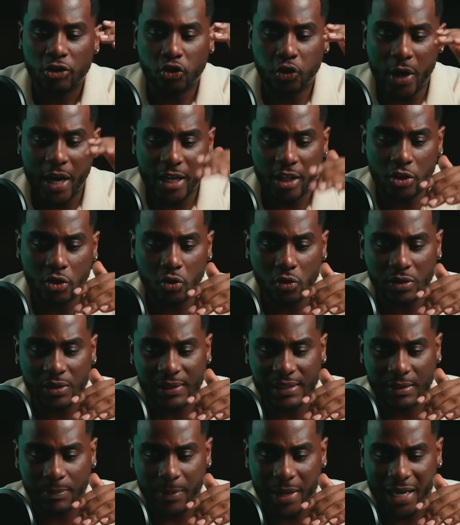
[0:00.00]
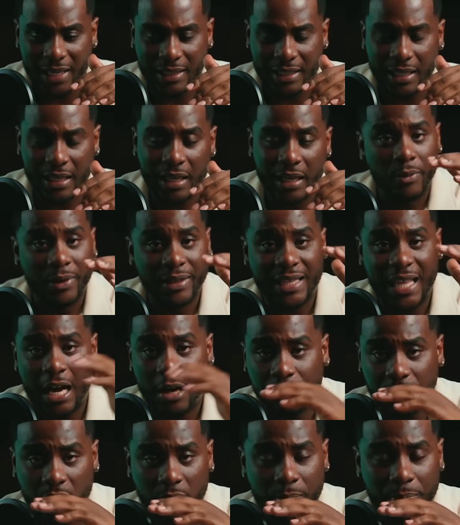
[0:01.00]
try to use this method
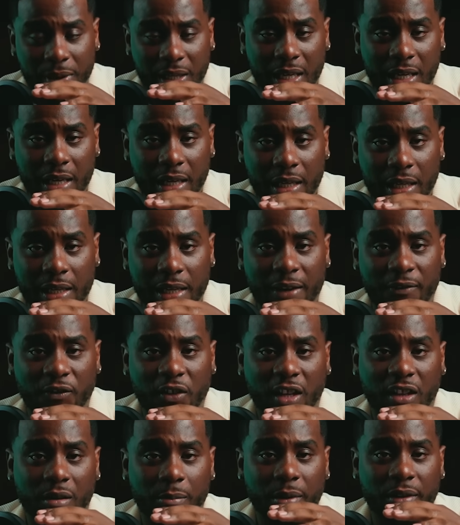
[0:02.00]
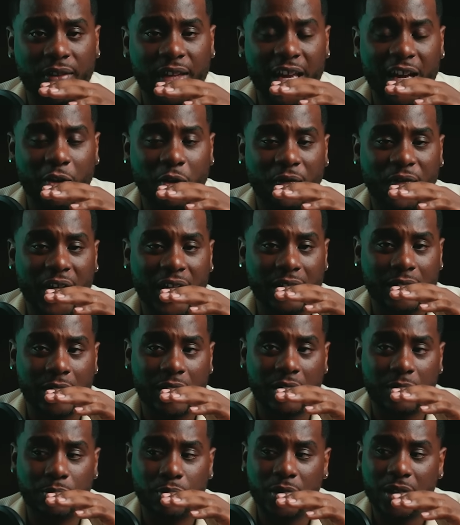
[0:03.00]
without them being a victim of the Equifax
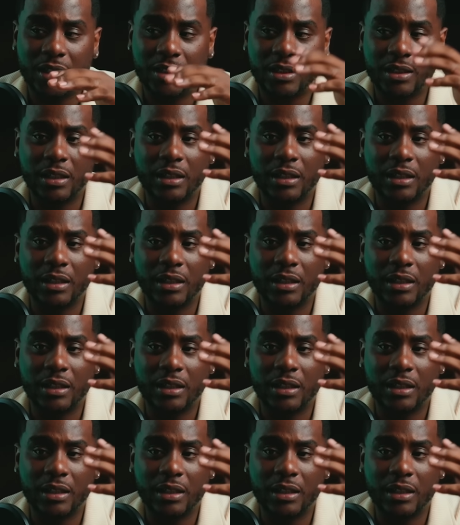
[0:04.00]
data breach,